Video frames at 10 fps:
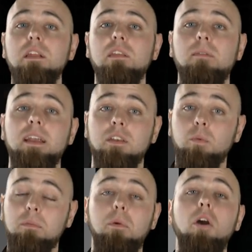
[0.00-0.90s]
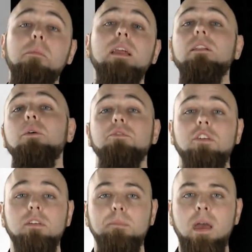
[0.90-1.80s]
threatened with permanent
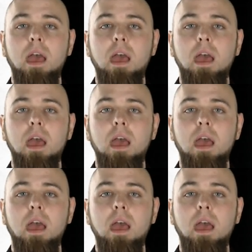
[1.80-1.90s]
closure,